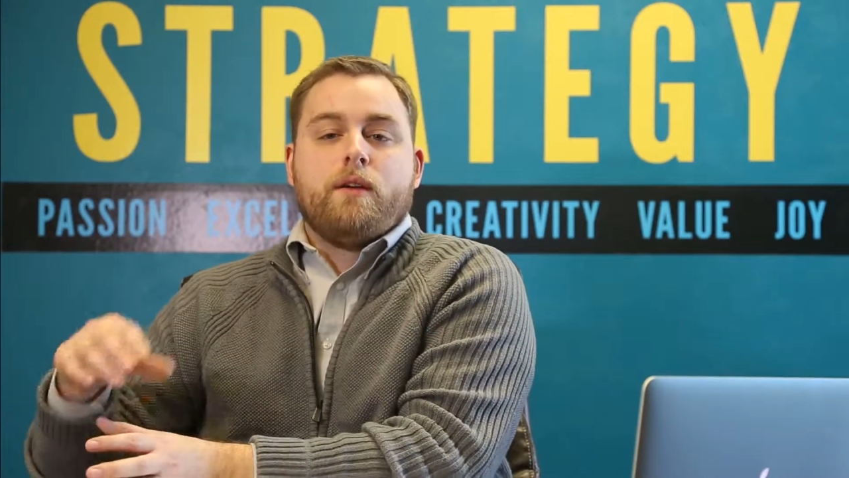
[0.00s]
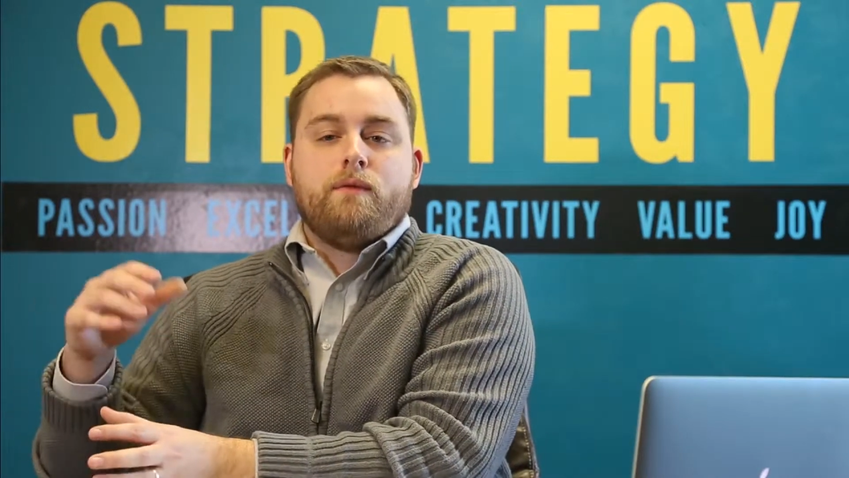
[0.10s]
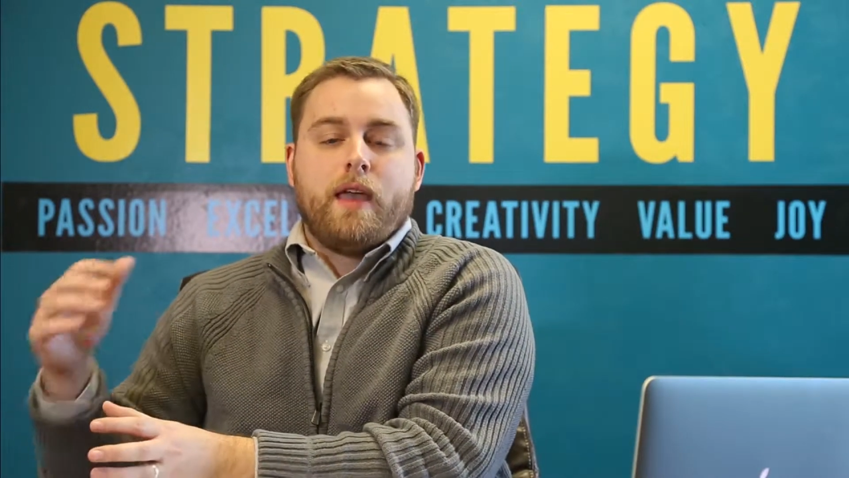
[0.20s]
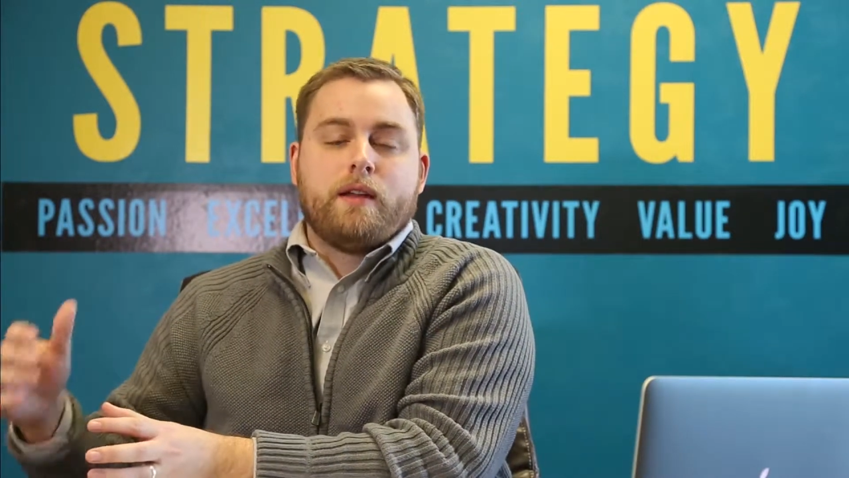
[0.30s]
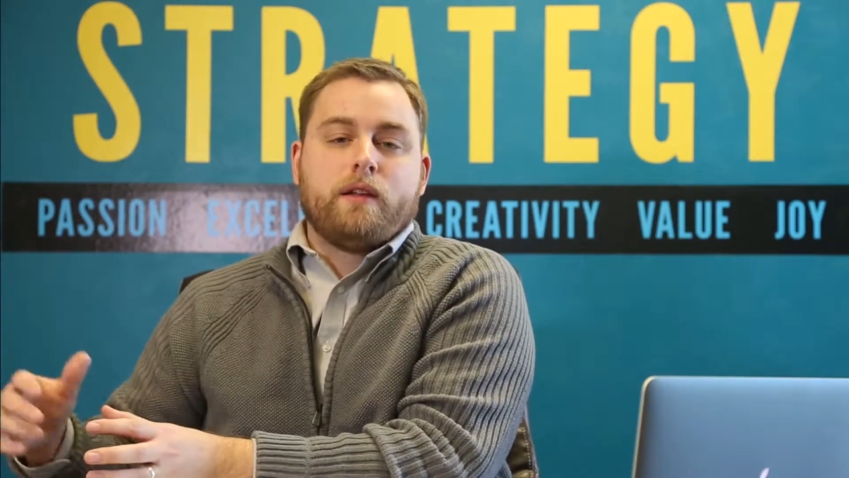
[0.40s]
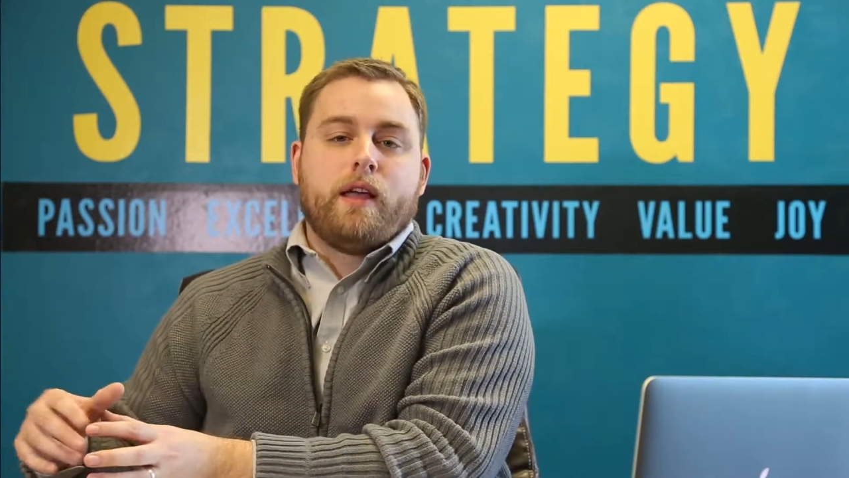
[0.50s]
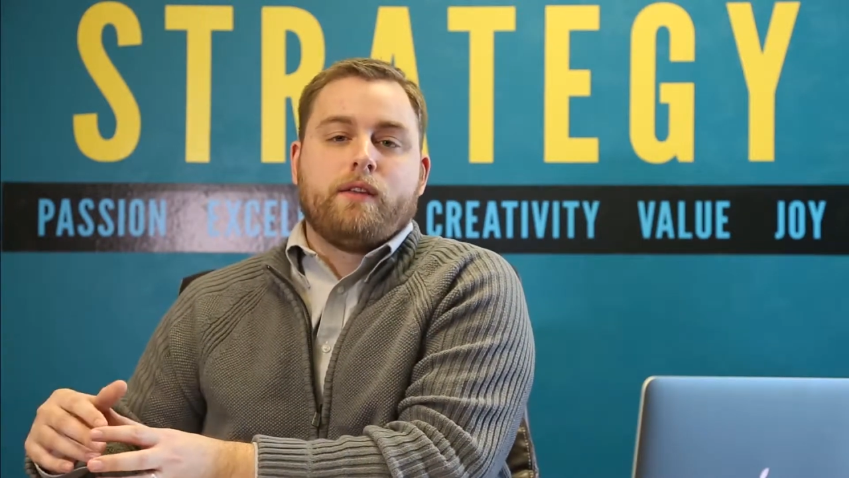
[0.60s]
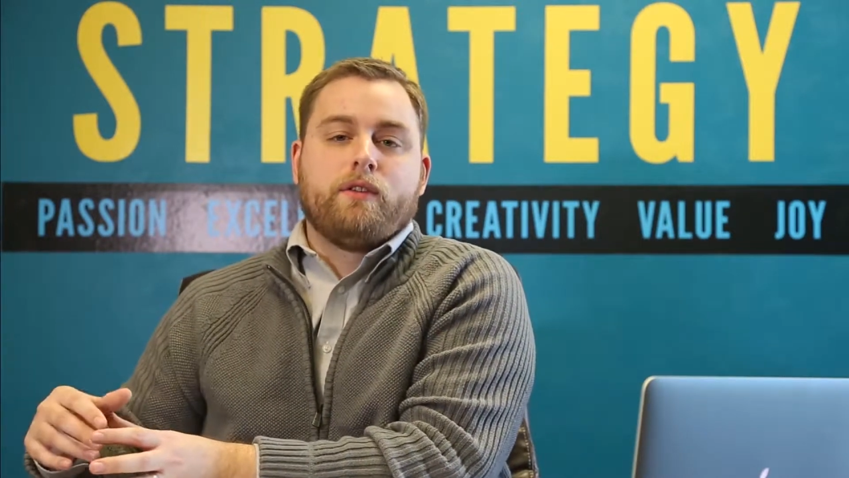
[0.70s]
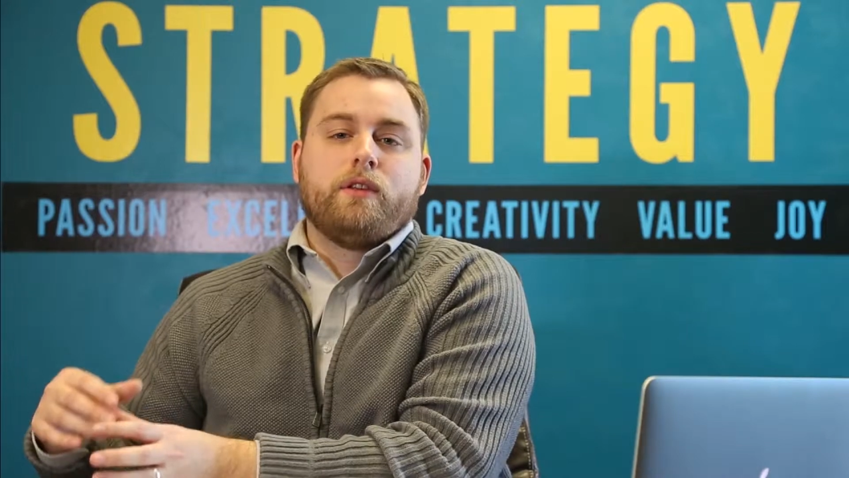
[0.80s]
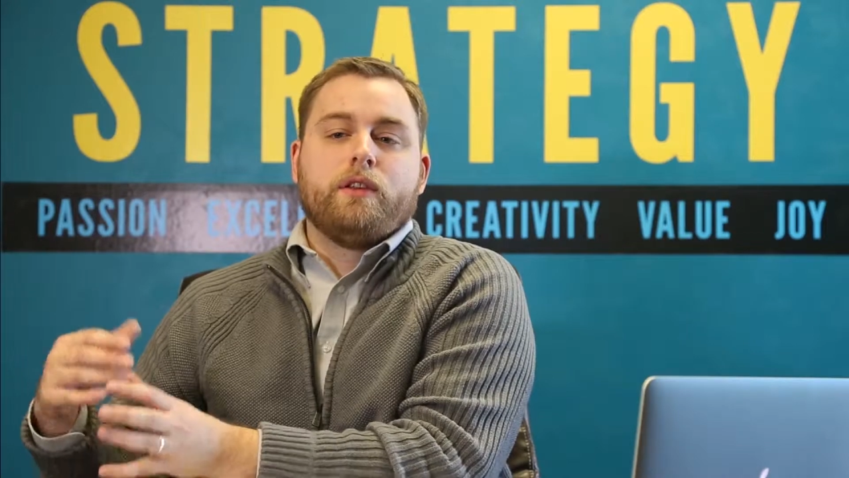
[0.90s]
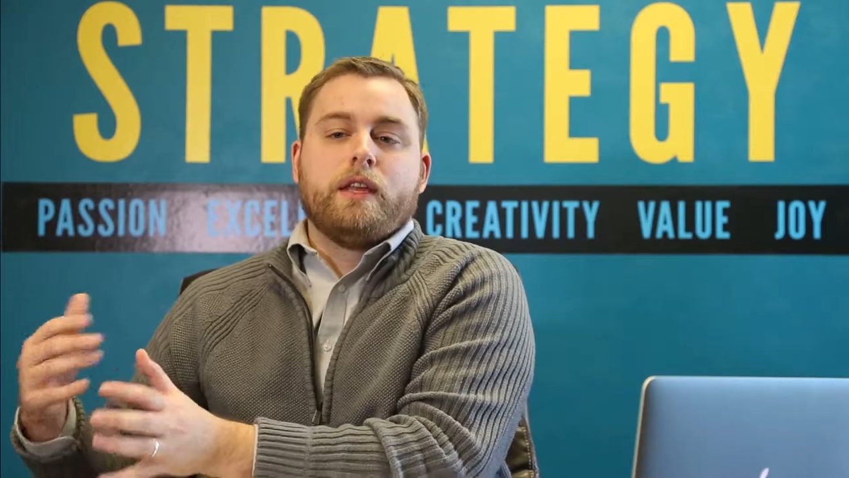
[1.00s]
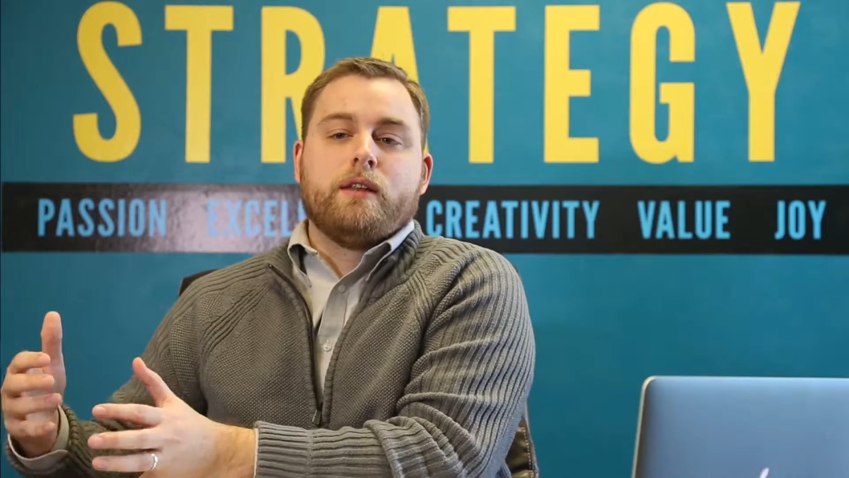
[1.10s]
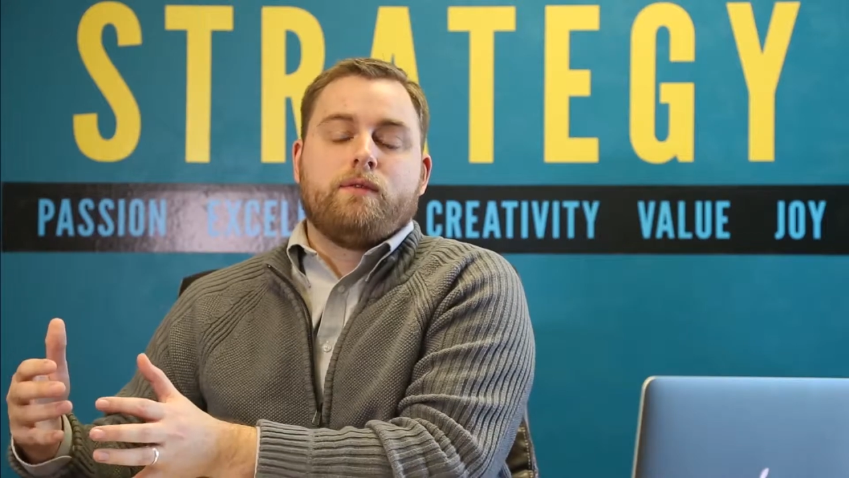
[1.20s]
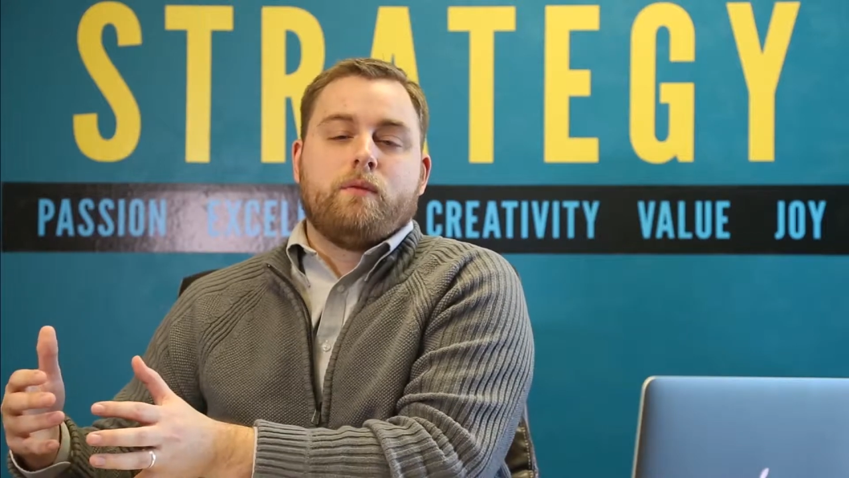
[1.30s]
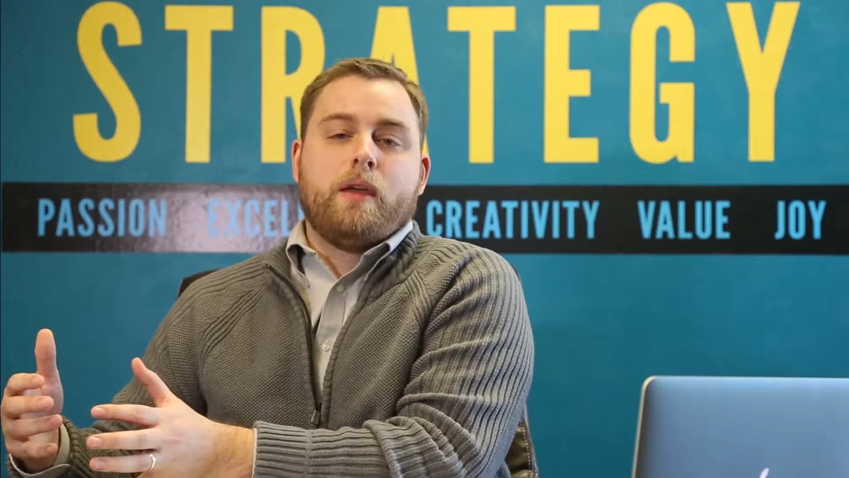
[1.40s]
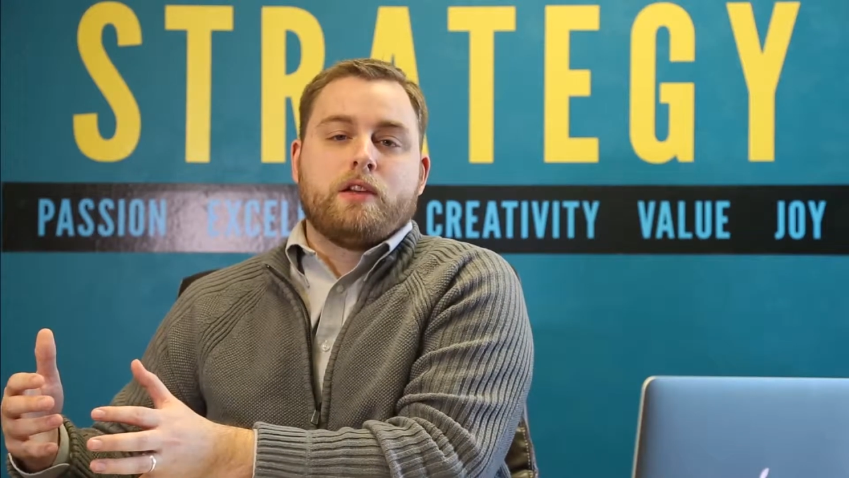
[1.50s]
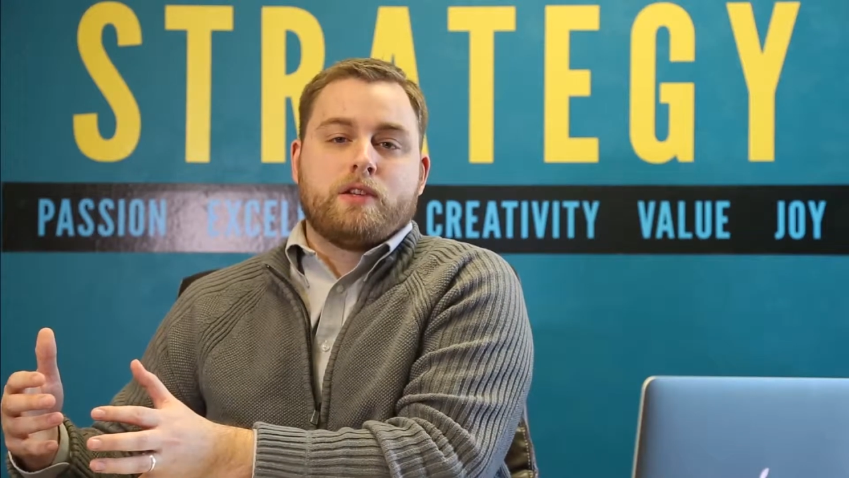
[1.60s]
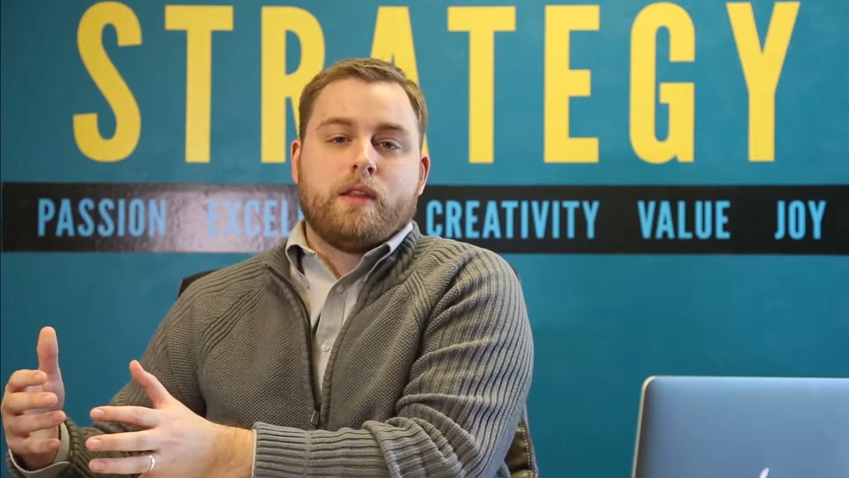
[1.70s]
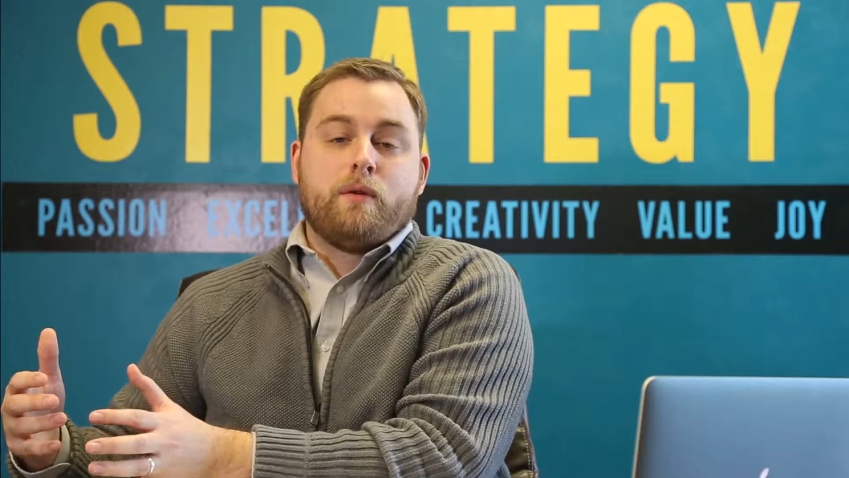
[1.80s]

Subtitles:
vandalize or delete information,